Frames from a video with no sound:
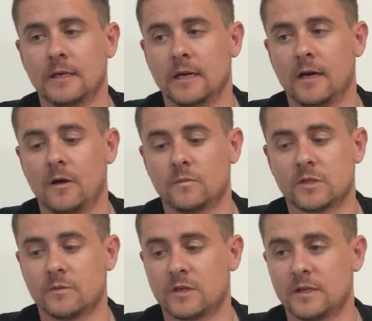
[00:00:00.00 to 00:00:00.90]
so I'm
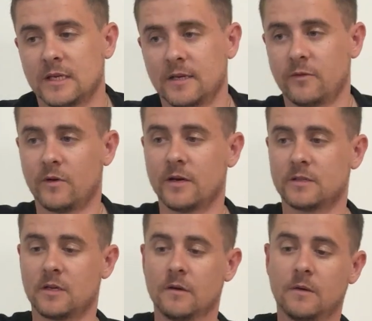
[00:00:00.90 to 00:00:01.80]
just going to take you through it.
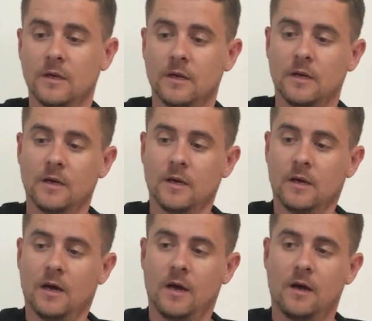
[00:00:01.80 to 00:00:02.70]
So
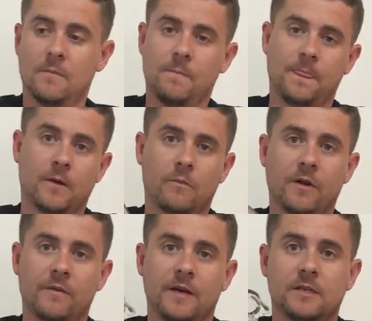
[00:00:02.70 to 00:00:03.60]
one
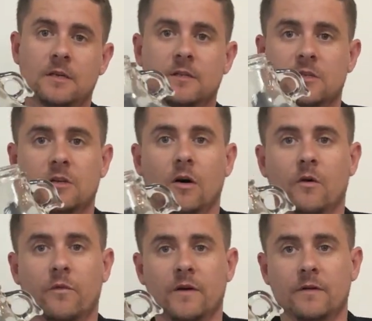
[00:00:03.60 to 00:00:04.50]
of these to start
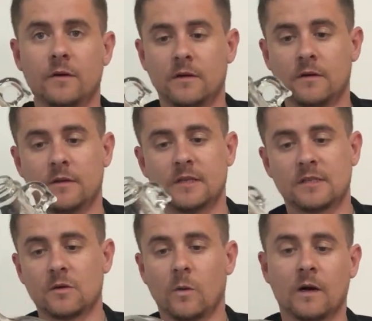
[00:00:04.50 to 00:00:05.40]
off with. This
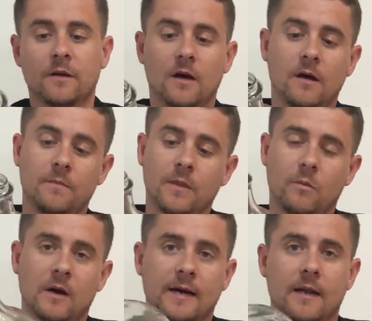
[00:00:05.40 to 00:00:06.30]
is a 1
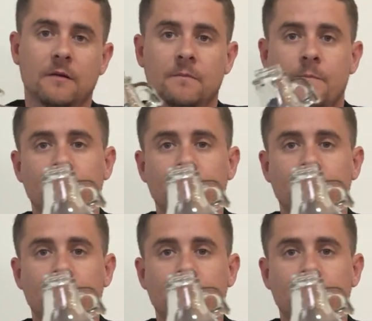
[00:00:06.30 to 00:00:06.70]
gallon.